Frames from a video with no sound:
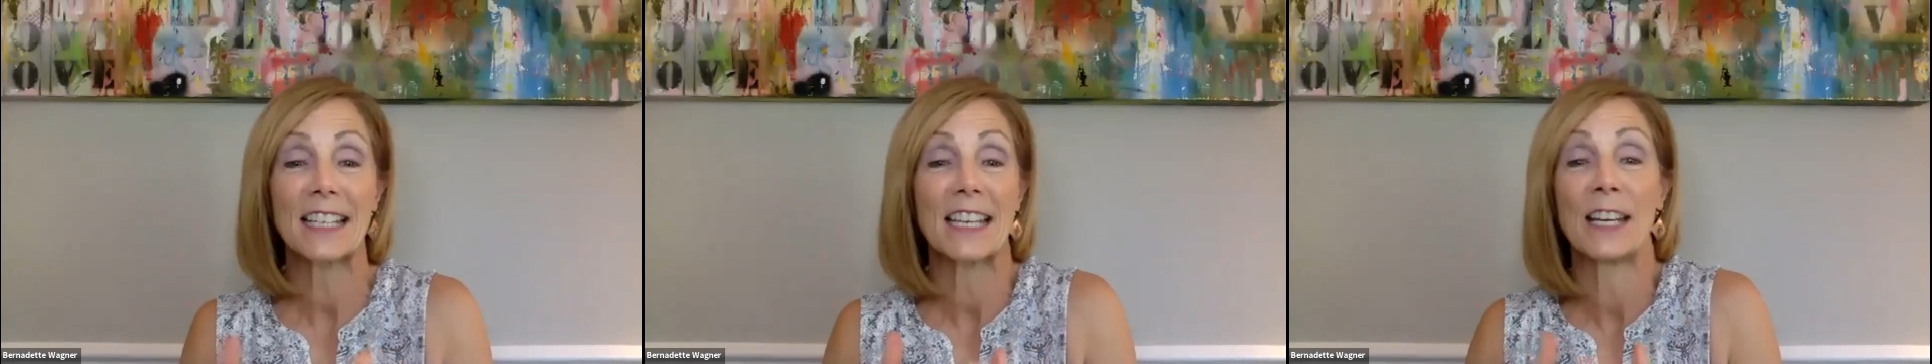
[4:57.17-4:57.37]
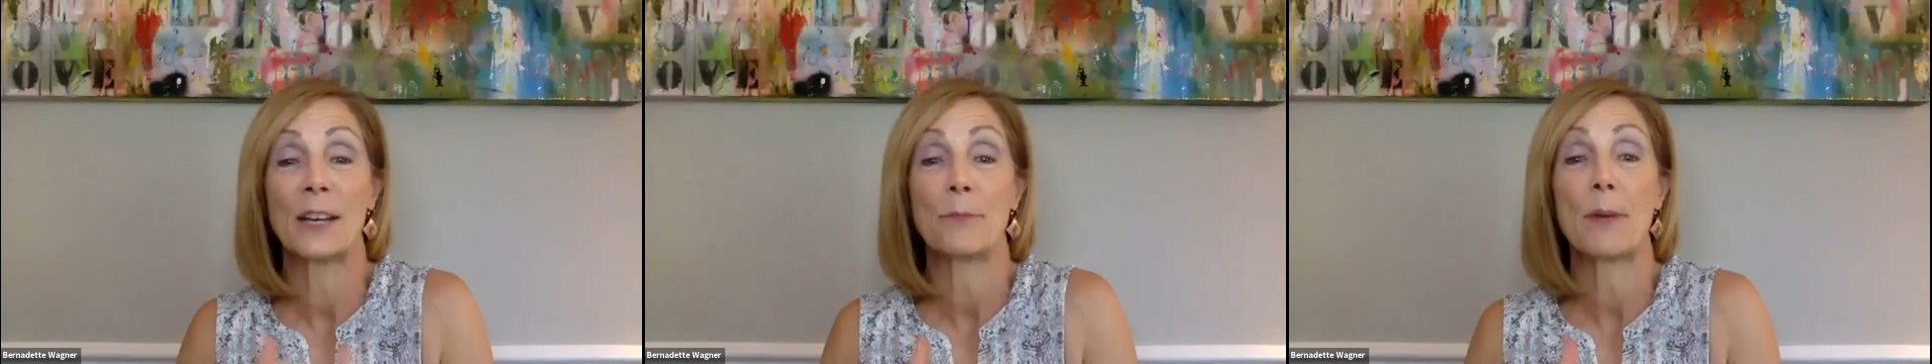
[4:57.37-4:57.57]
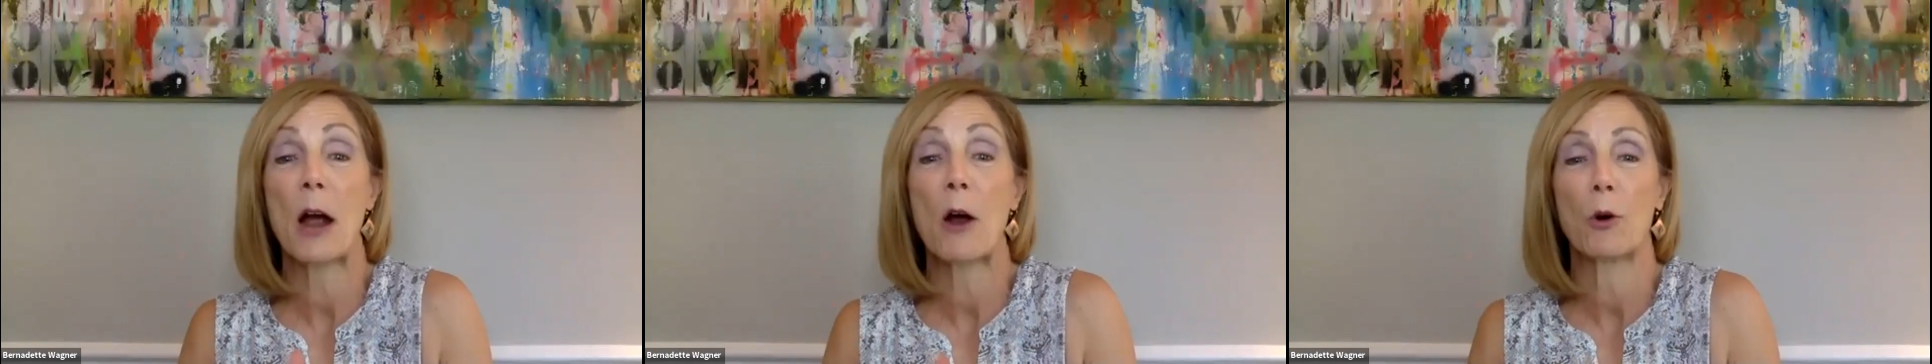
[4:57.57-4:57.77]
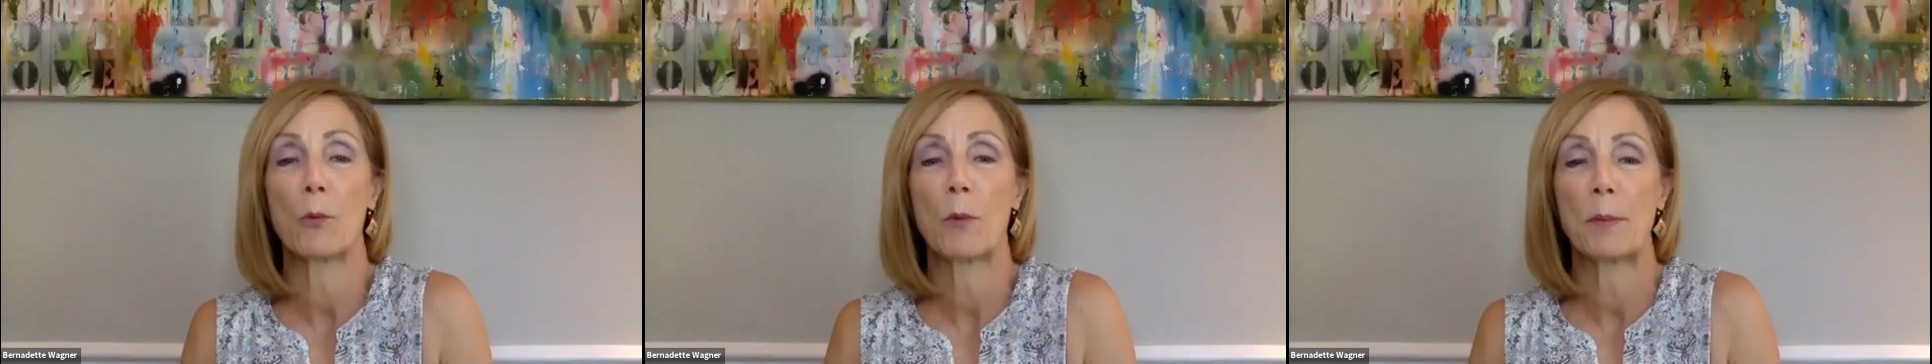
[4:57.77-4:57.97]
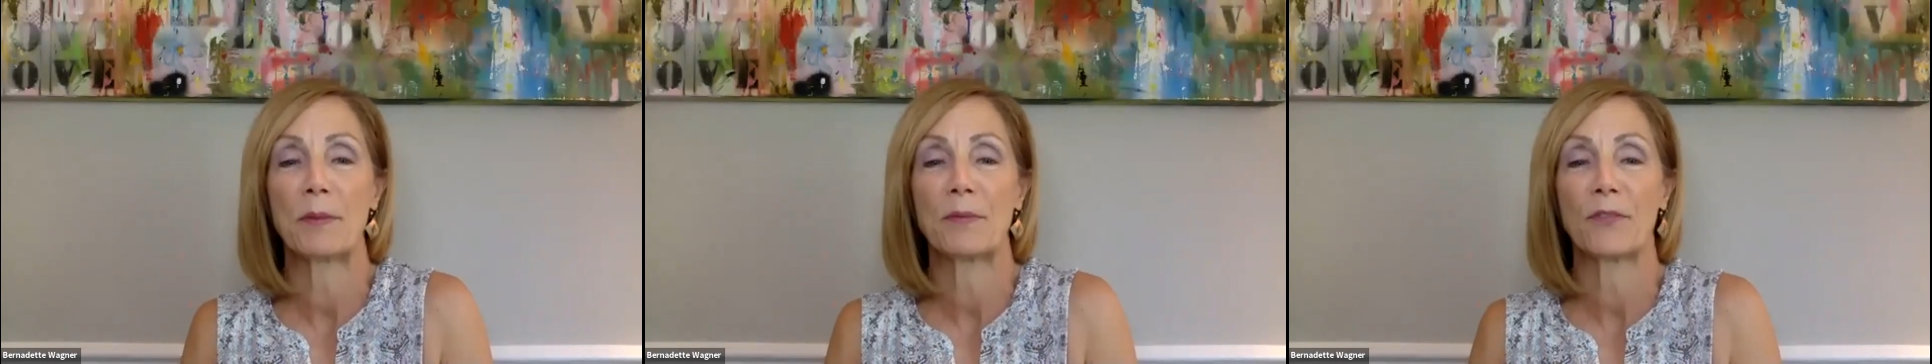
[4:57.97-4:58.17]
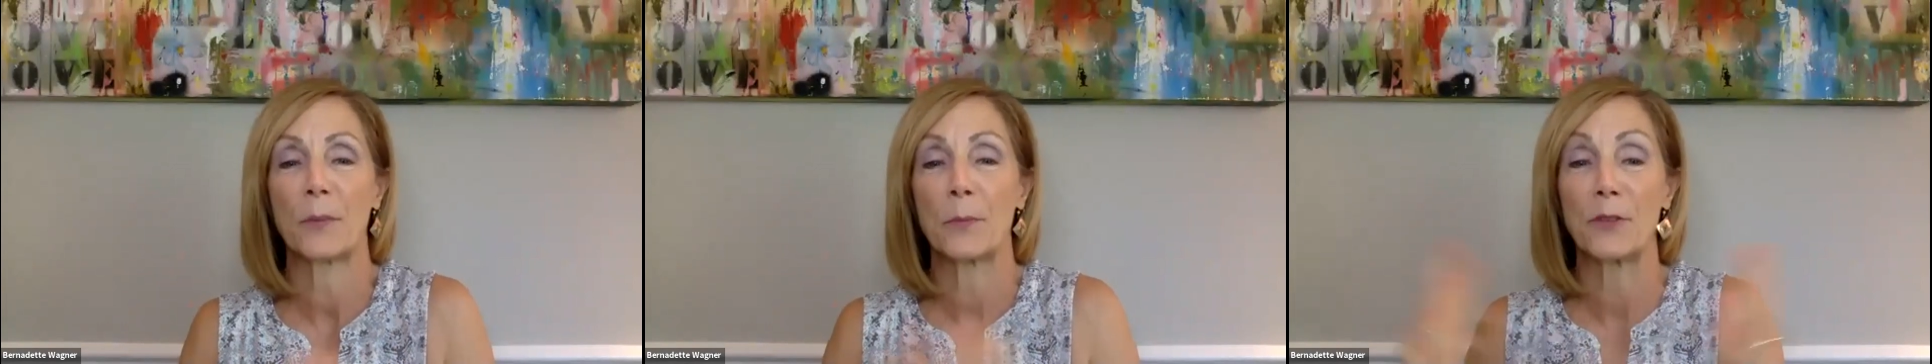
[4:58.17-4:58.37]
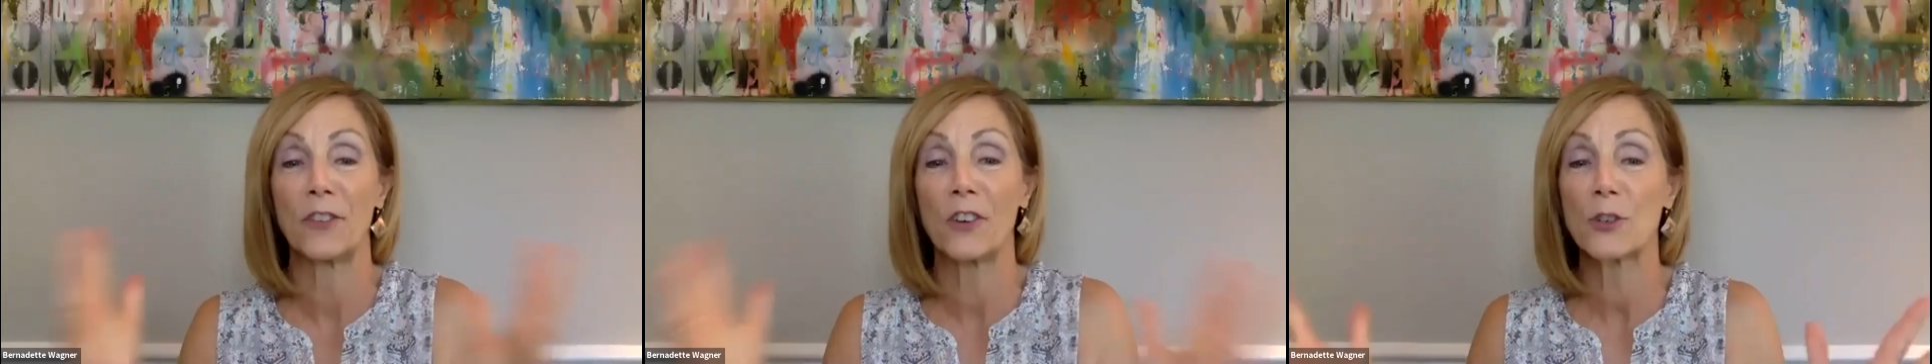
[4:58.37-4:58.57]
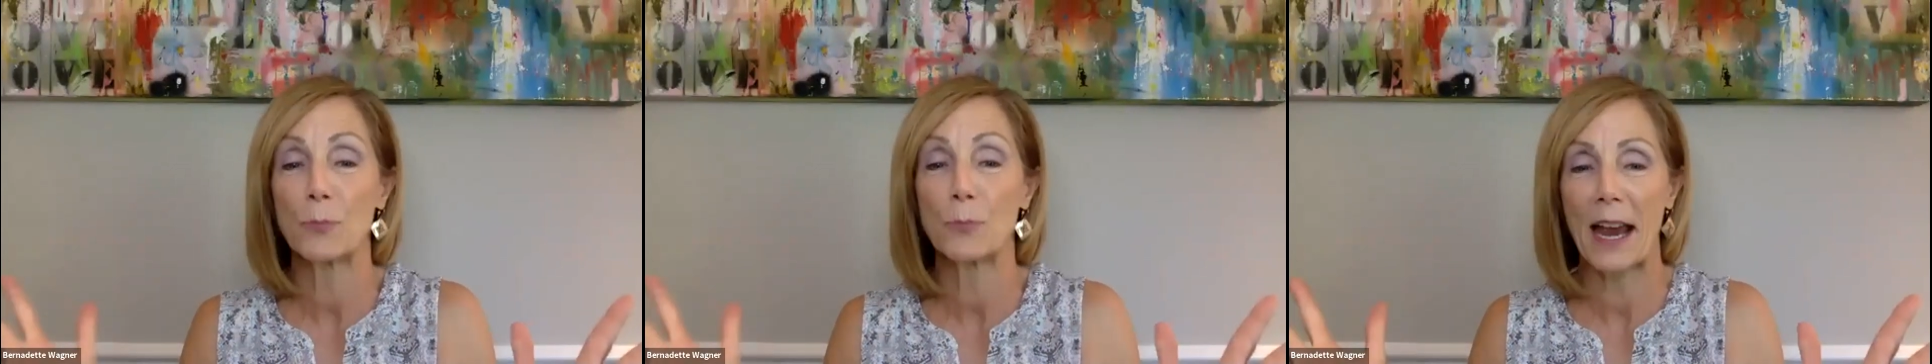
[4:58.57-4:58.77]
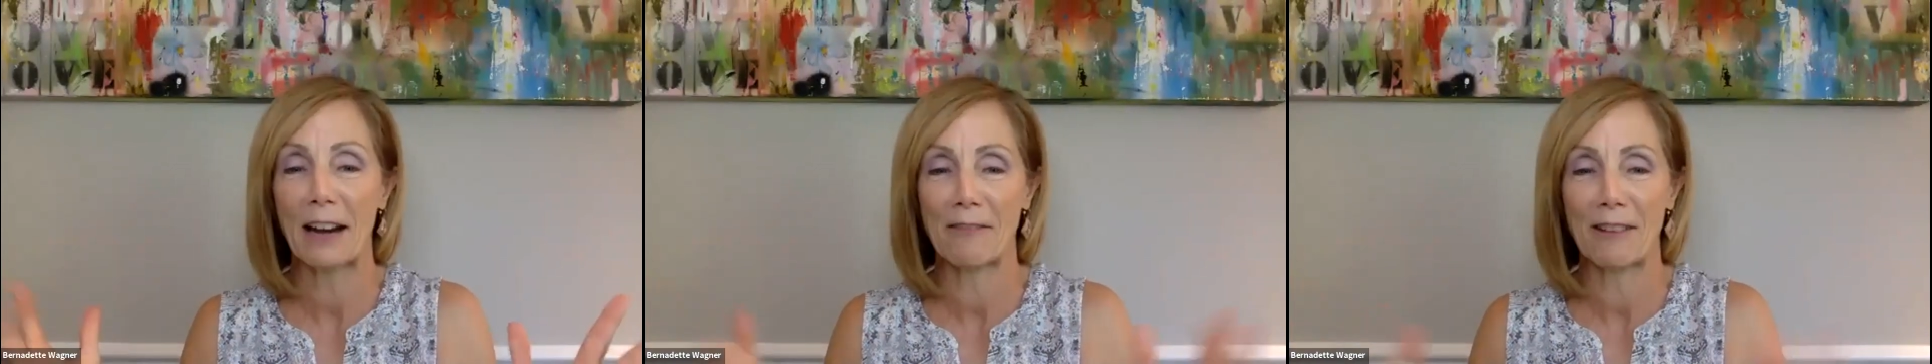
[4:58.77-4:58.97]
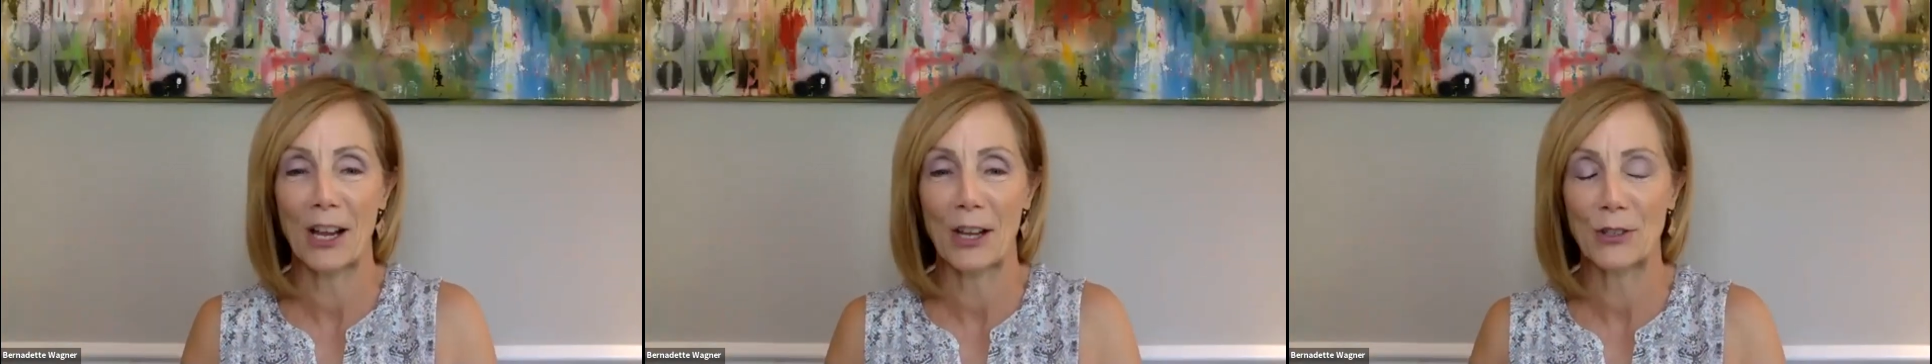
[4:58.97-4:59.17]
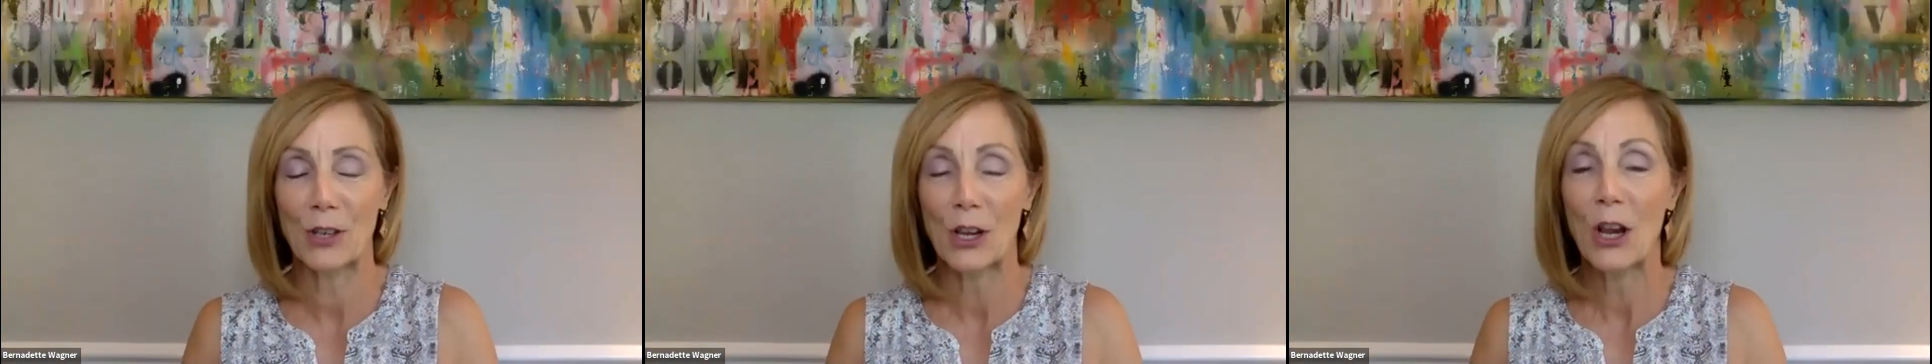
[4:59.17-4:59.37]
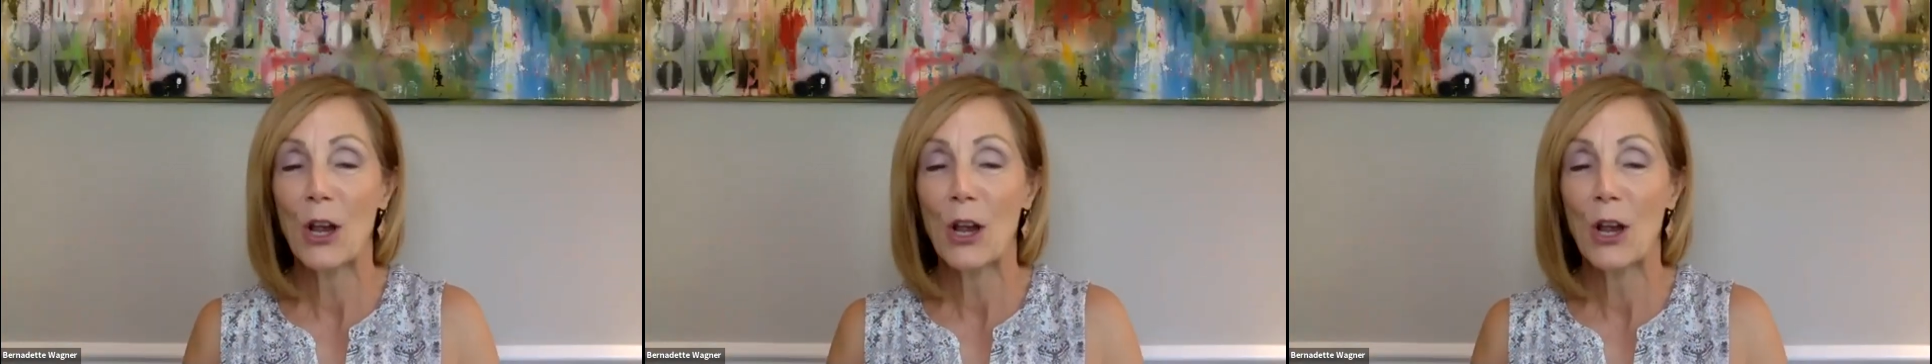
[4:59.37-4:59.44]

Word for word: and empower women from diverse backgrounds